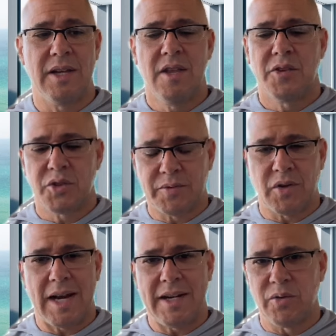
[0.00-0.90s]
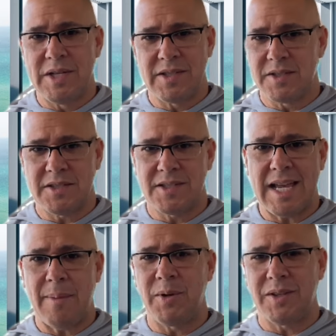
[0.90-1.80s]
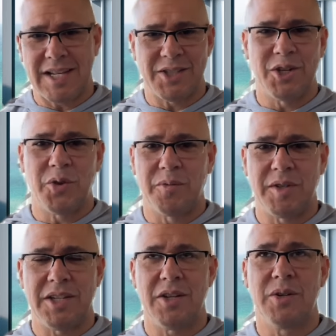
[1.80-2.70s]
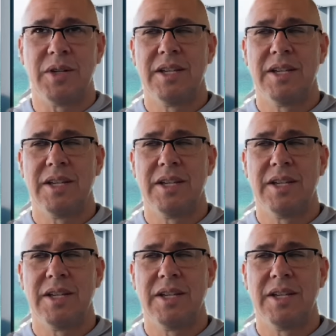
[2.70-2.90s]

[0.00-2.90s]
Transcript: There's a variety of reasons this is happening. That's another video.